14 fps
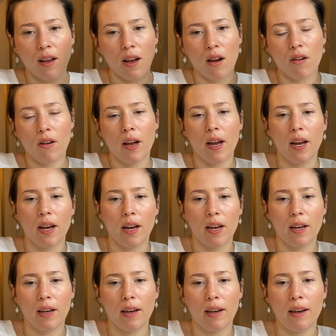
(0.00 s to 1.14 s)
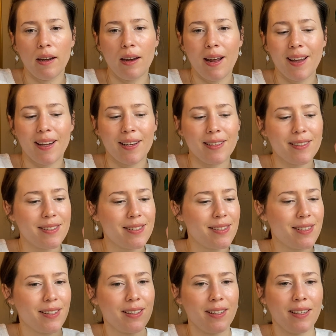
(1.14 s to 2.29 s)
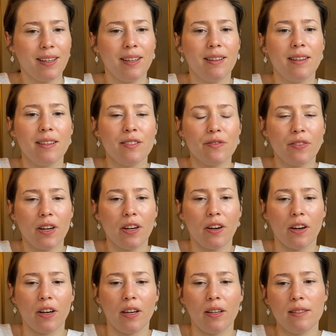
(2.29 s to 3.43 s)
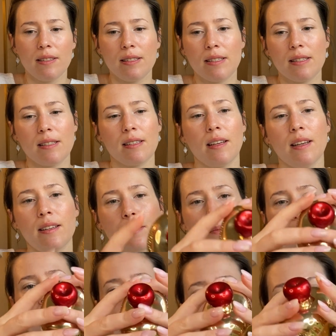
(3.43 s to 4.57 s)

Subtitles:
Okay, next, this fragrance is by the